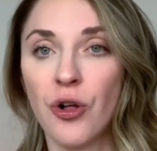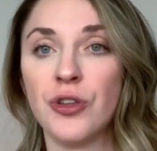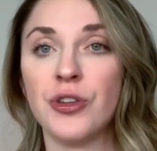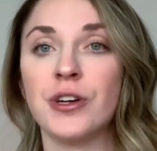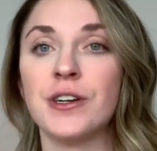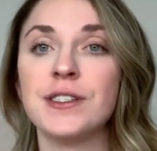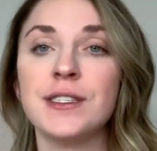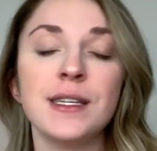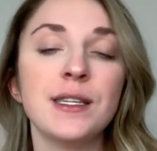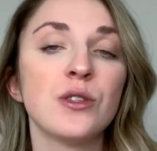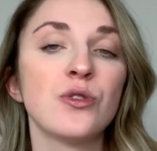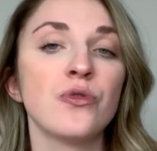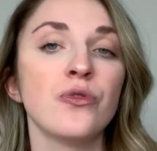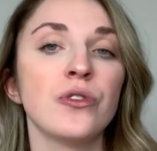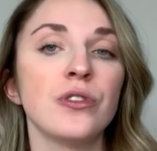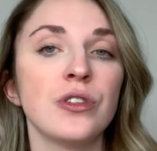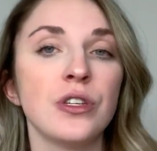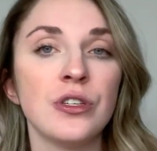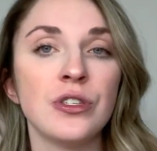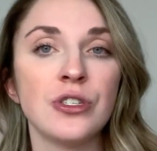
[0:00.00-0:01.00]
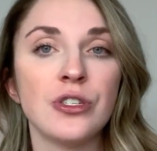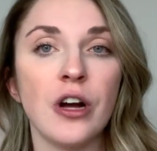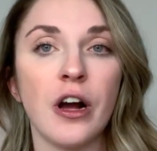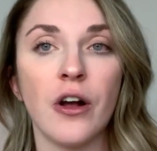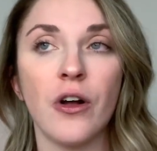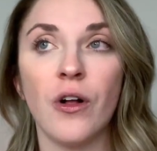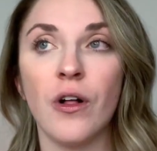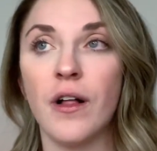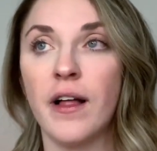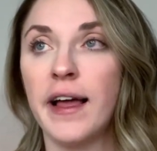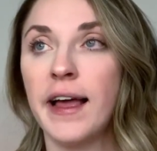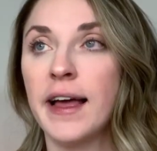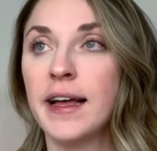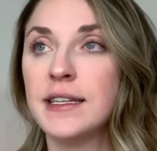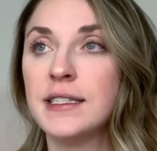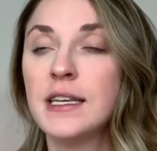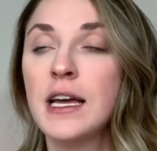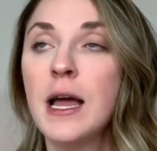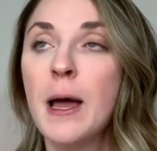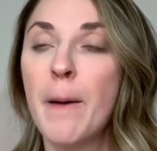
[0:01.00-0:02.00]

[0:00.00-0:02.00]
Nursing school is a struggle, and